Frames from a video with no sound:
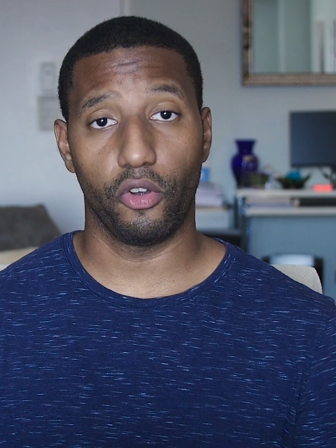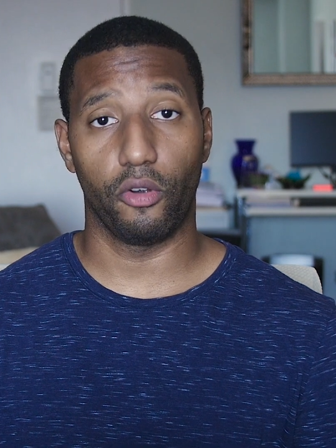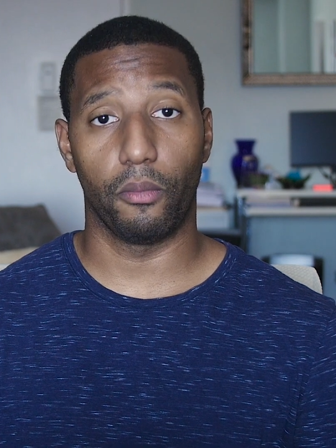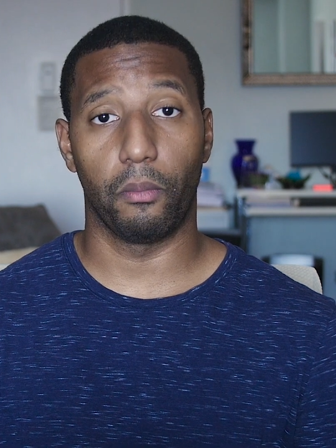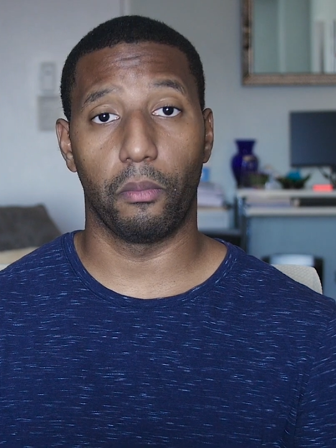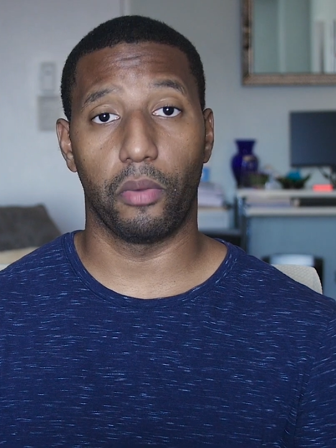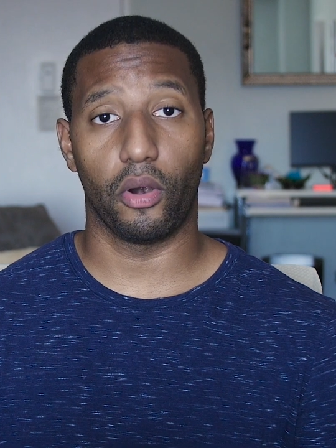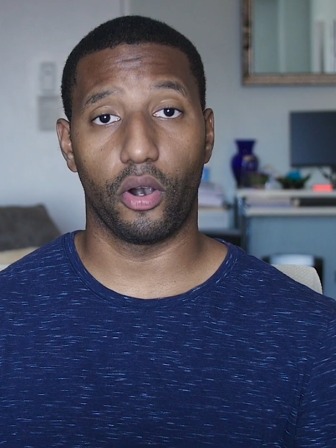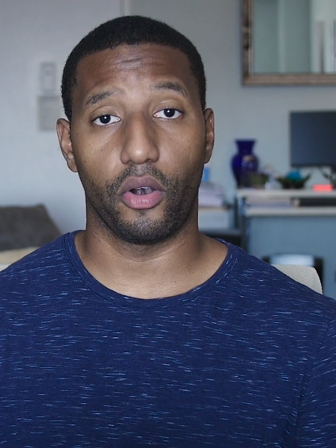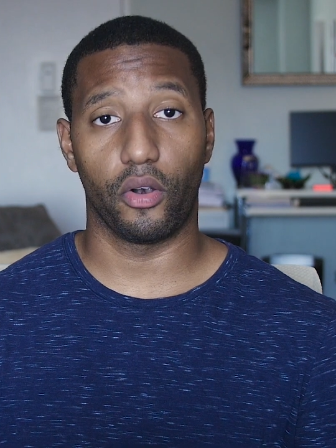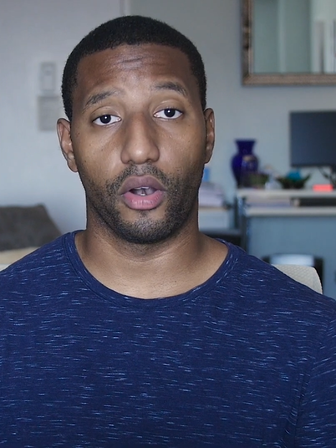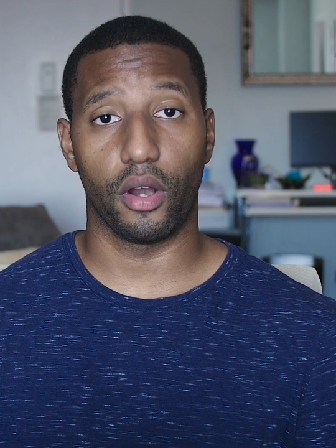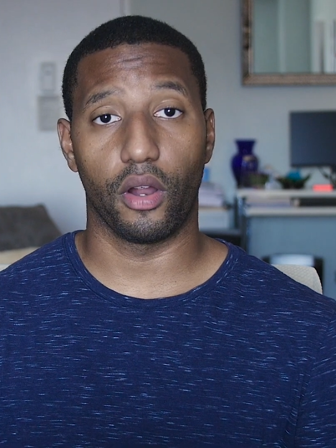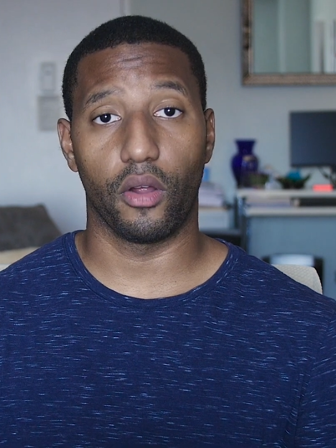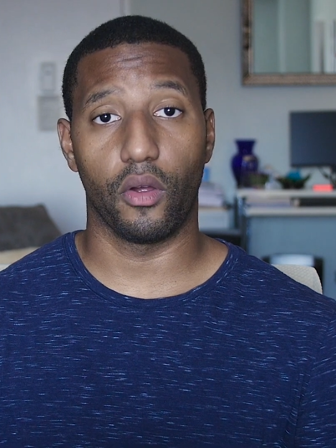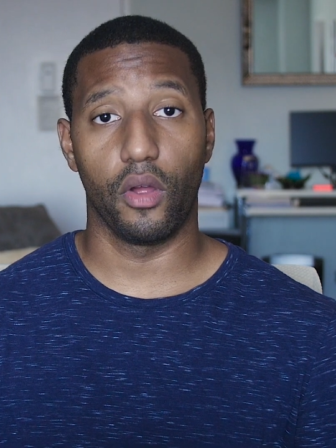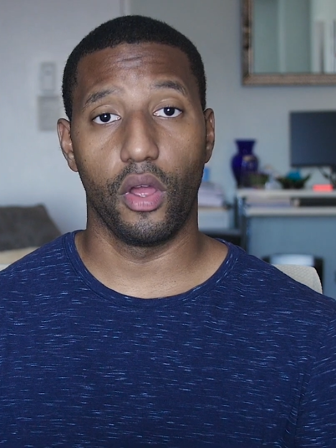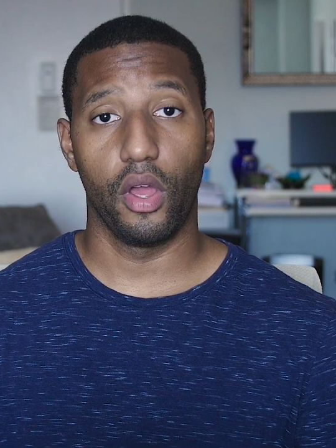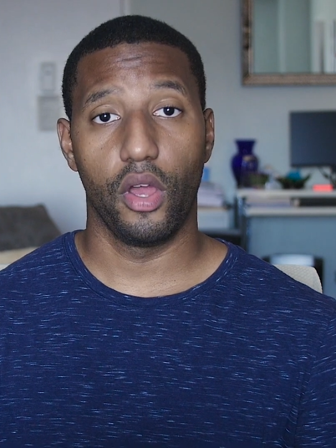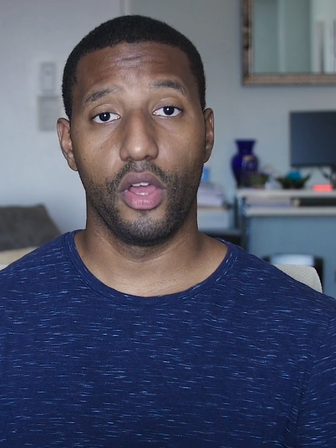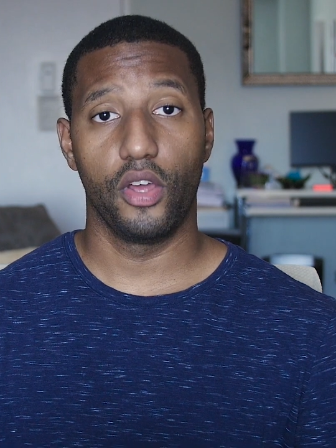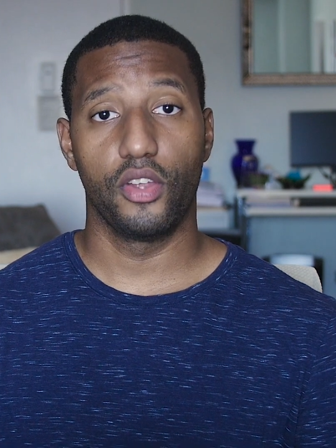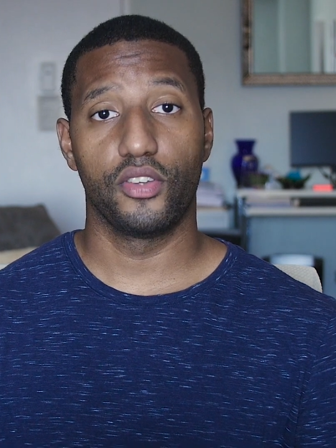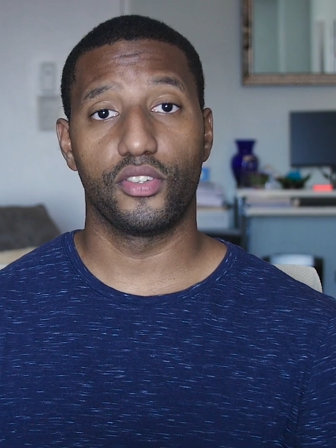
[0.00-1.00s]
borough
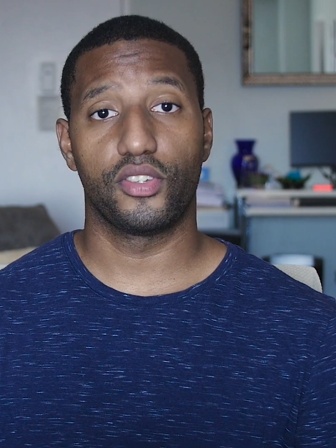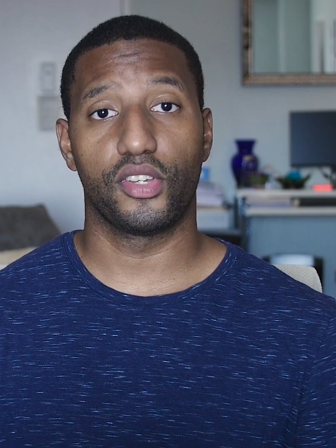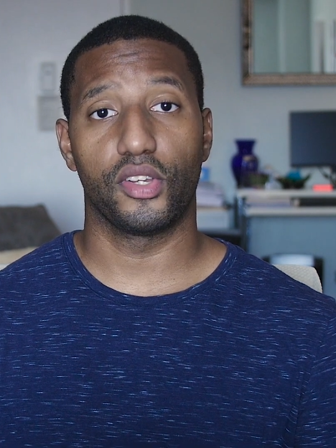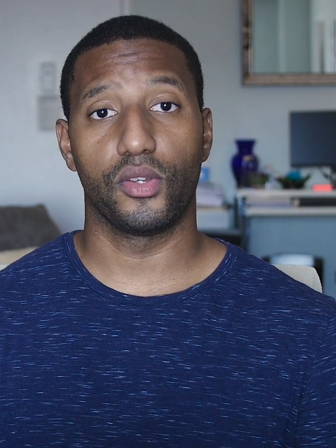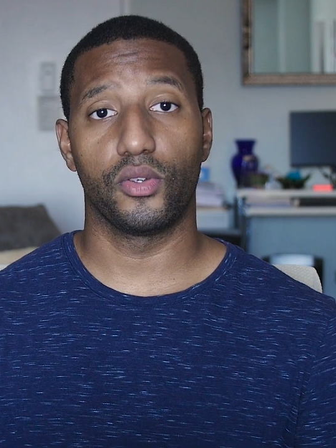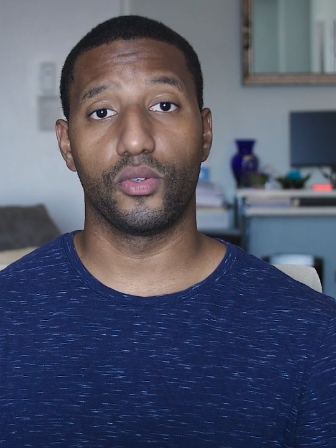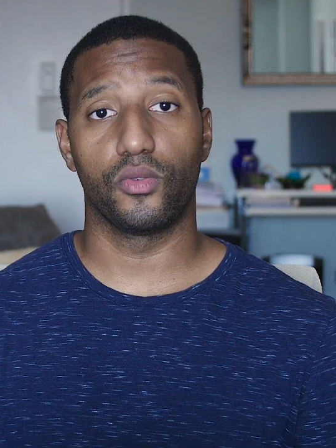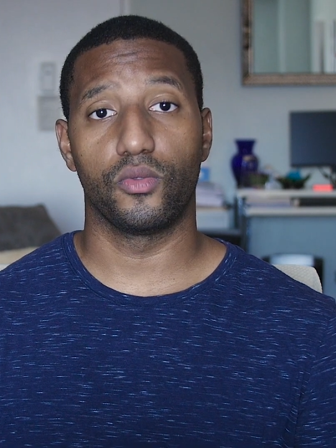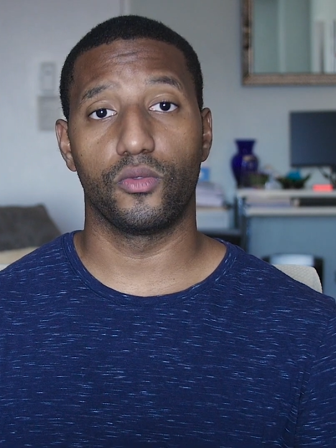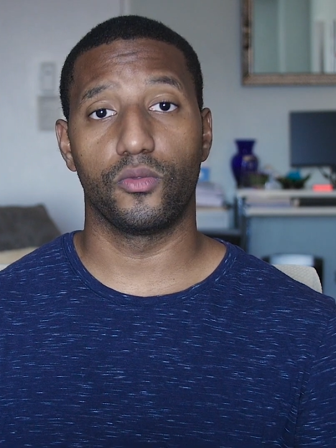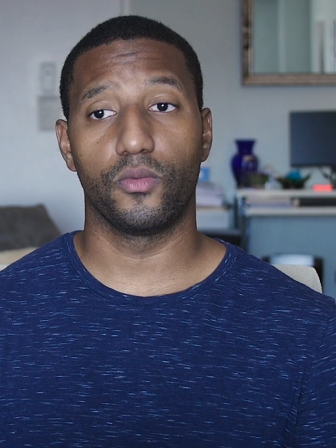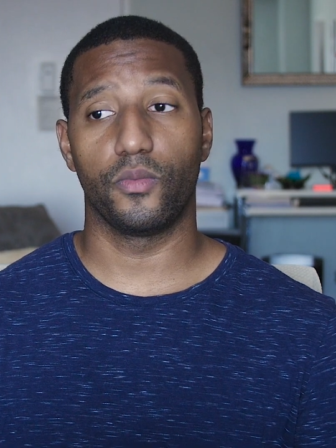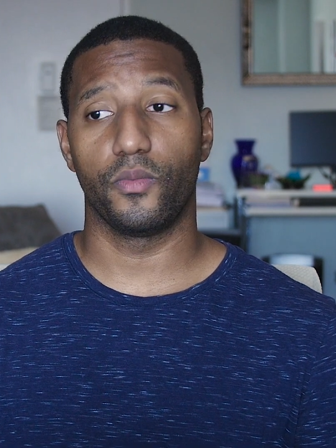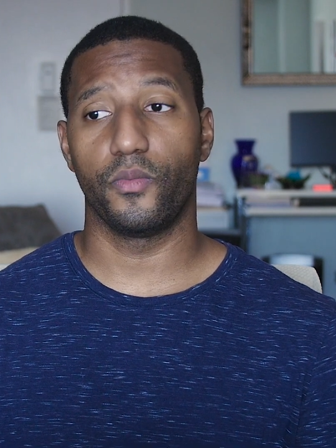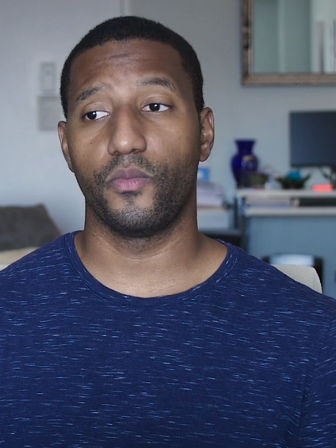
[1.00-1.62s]
to